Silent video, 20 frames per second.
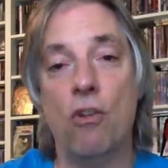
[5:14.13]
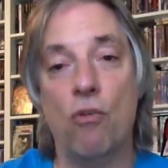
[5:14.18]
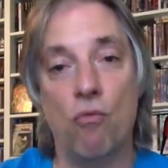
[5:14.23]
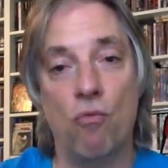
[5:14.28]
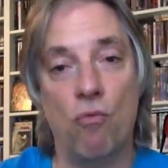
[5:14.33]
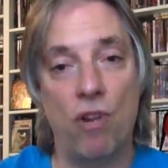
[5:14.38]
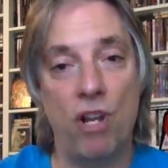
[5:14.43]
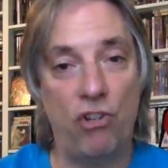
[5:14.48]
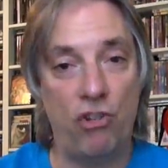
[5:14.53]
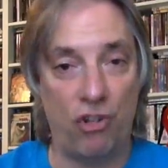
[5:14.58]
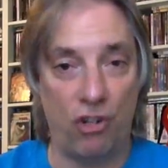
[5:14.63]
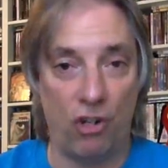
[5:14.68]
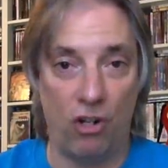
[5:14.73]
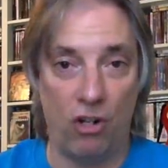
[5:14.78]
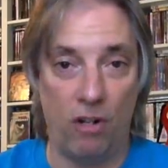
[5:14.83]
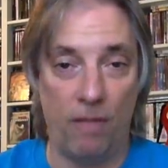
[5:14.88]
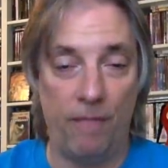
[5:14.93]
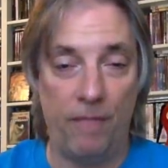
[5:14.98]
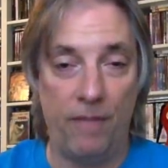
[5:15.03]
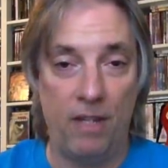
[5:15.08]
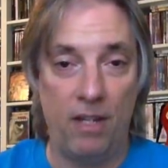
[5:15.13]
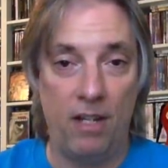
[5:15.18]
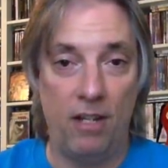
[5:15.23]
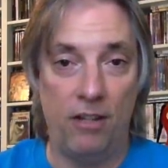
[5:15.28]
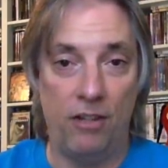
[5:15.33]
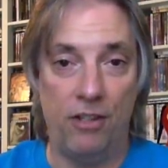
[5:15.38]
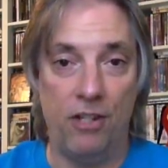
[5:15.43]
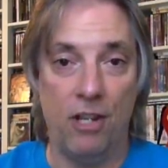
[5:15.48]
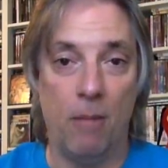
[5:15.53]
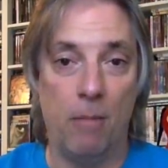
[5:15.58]
original
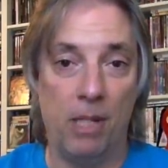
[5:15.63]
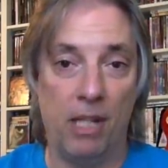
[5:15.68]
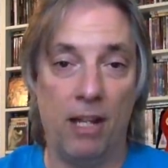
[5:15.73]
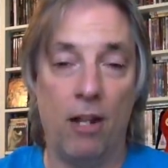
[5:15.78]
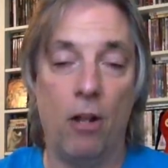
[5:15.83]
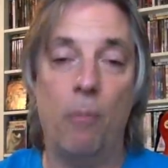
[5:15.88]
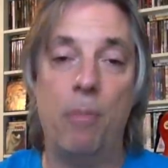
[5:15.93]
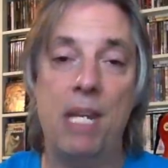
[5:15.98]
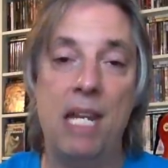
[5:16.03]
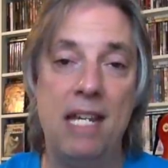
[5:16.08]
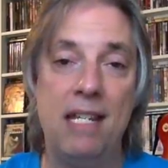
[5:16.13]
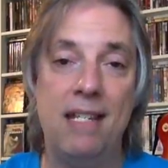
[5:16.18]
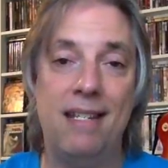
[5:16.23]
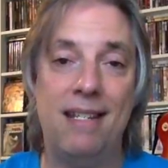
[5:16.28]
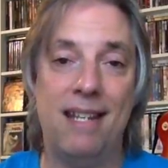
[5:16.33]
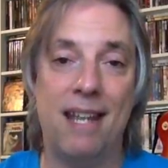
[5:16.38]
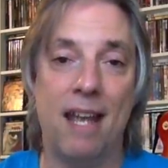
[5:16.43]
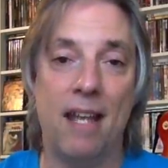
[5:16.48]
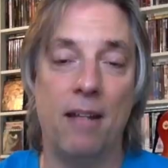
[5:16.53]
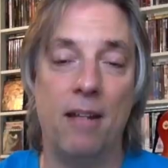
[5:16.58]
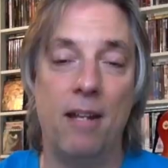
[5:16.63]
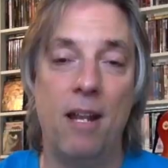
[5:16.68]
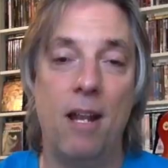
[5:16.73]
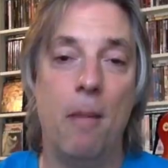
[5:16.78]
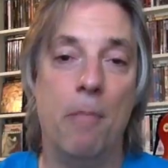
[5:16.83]
double LP set,